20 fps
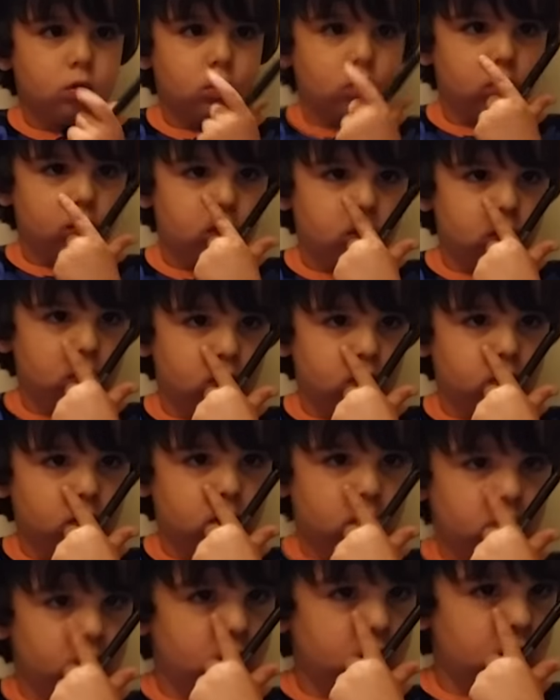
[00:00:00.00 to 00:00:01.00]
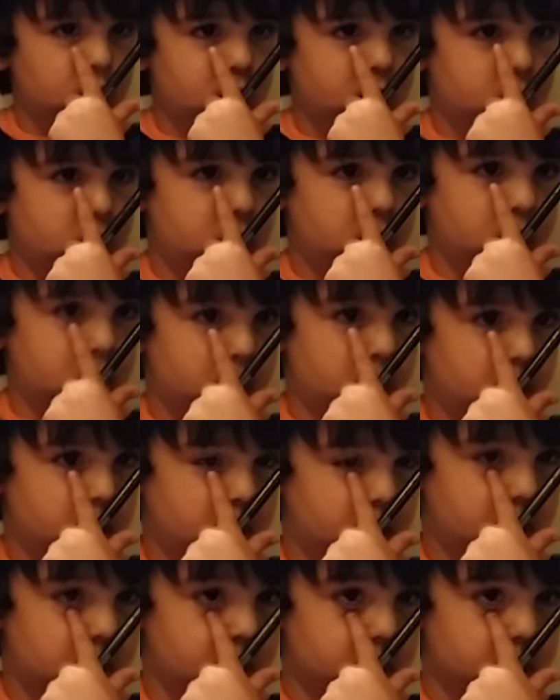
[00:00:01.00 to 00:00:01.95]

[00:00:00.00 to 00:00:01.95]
(silence)